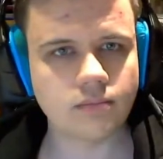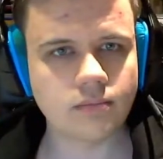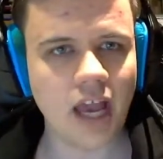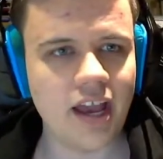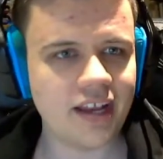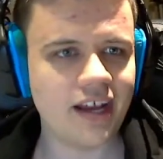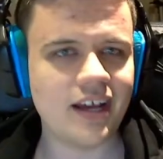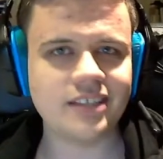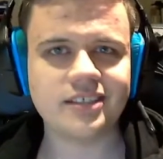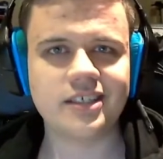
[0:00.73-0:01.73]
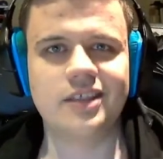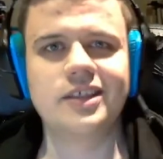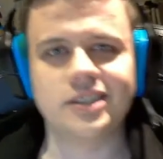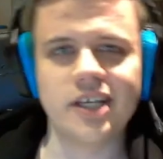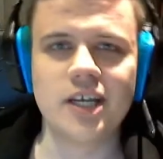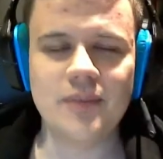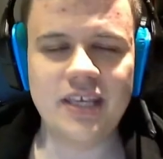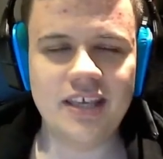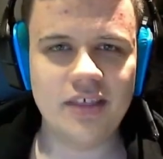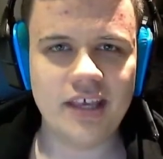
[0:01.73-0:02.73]
Hey guys, this is gonna
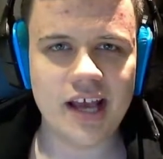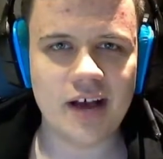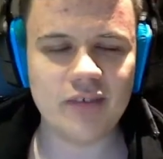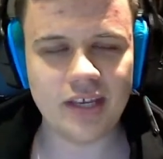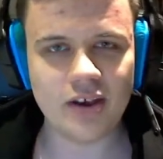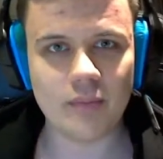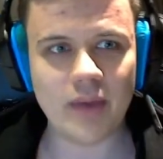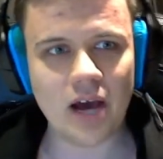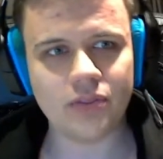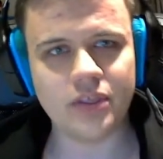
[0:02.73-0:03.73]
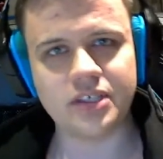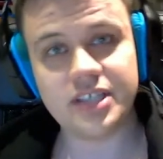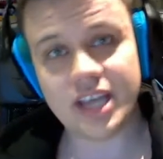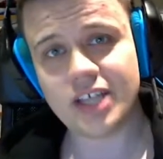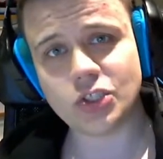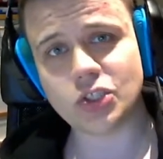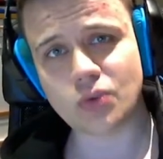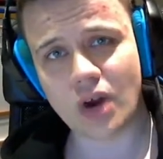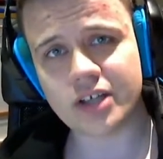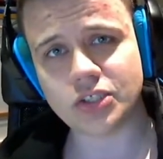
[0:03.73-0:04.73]
be the video about the 10
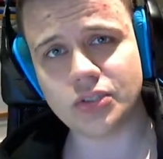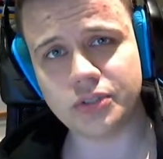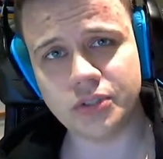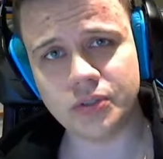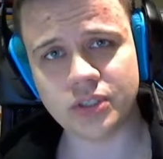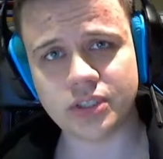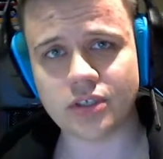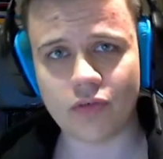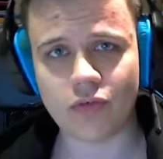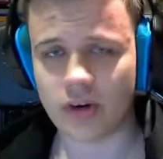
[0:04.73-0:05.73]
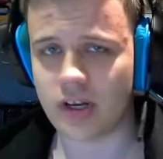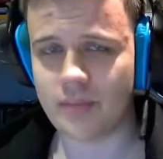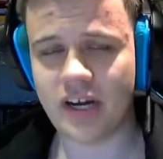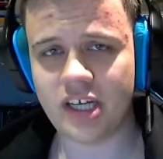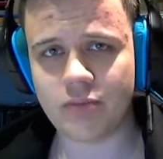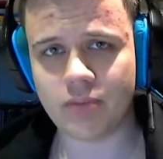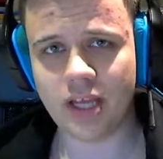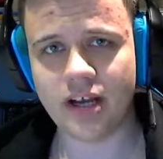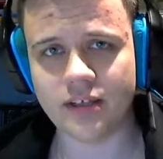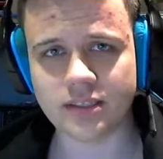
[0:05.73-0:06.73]
strongest runes for competitive play
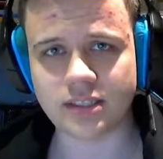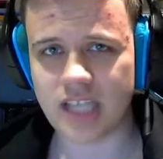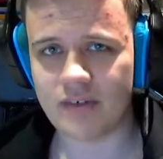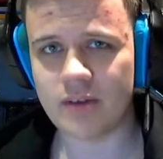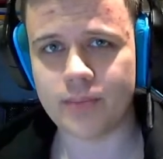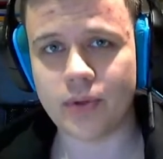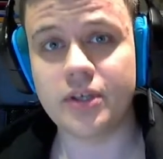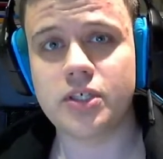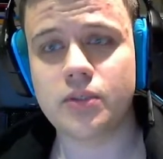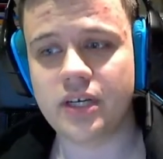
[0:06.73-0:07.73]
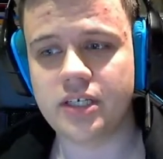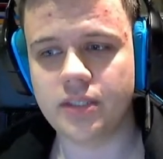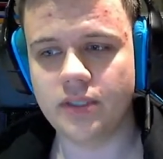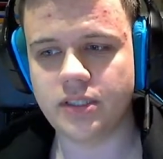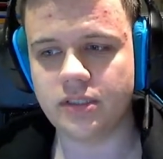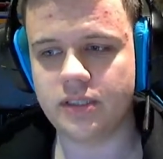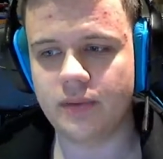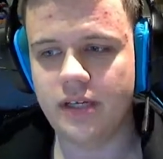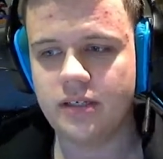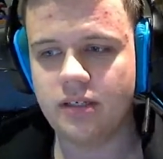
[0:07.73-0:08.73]
on 7.22, as you can see
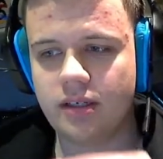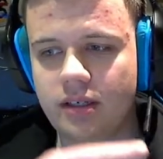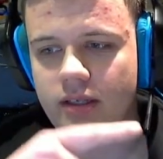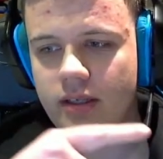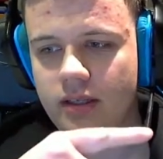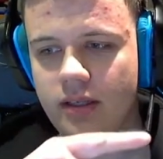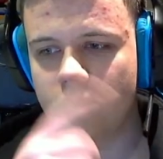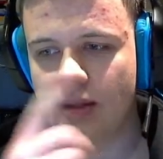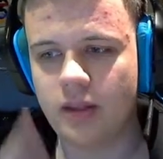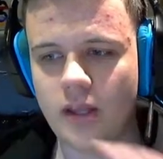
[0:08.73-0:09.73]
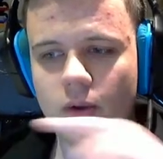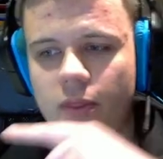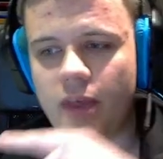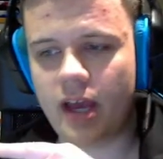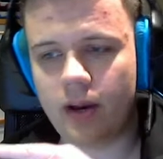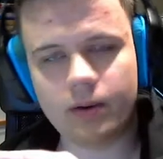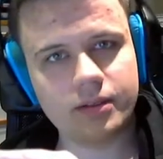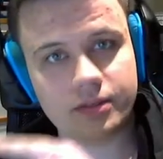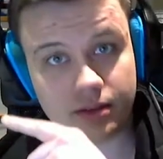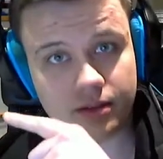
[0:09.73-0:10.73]
right. No, there.
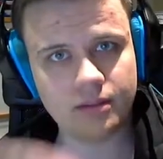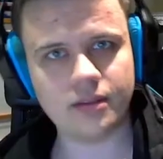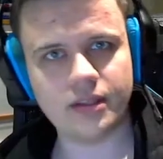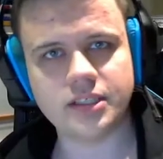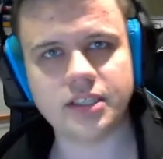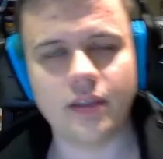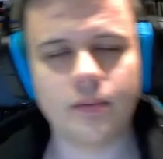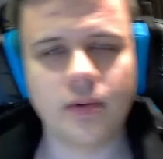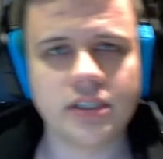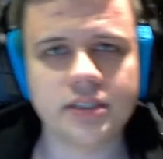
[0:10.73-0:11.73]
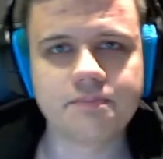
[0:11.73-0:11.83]
That's how that works.